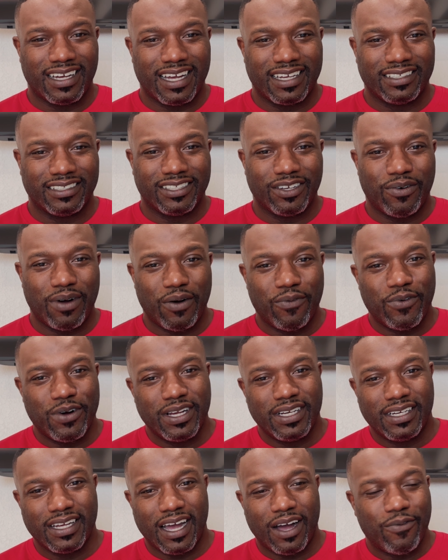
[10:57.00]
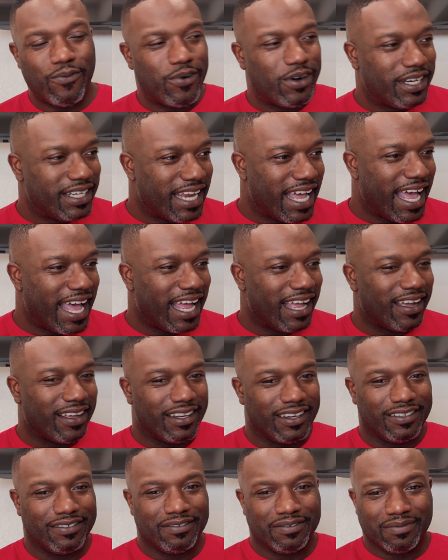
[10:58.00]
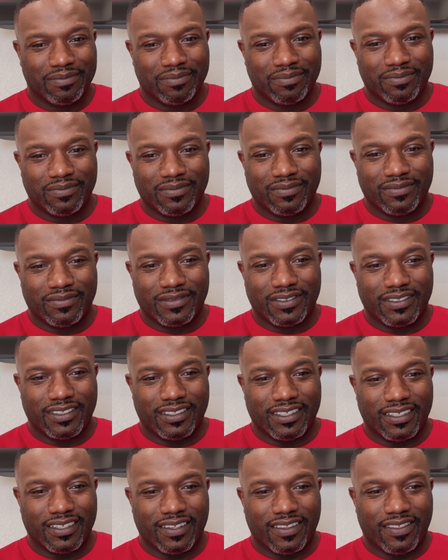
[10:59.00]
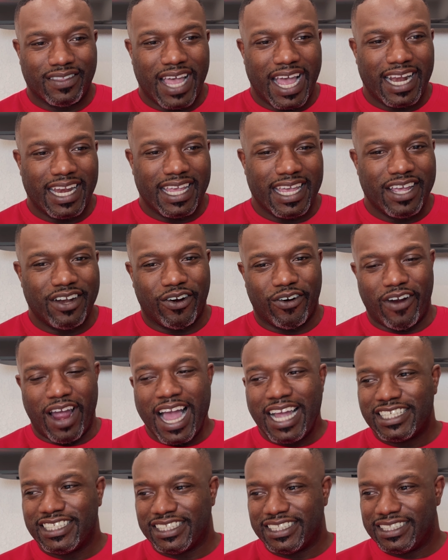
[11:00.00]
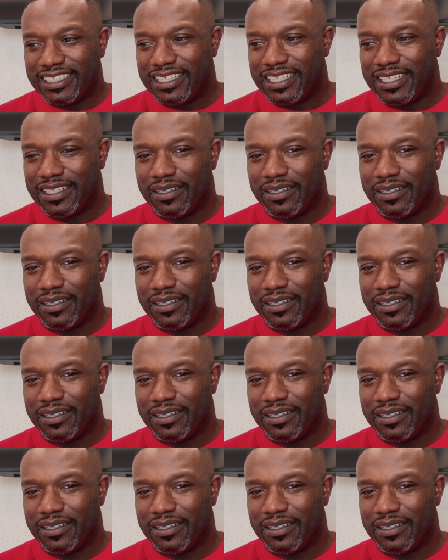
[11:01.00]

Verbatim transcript: So I won, I won that, that interaction,